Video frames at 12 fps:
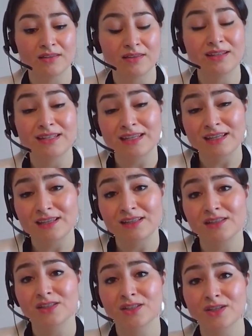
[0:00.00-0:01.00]
the
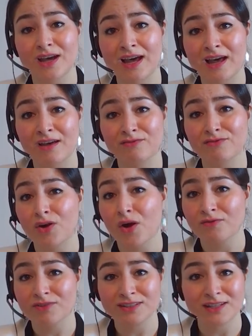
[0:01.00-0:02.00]
needs to have
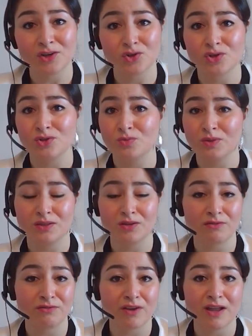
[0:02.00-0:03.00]
conversations with
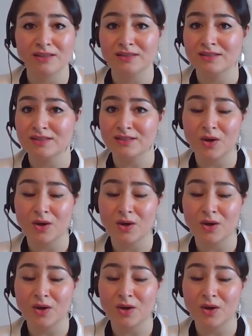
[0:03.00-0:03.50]
your friends,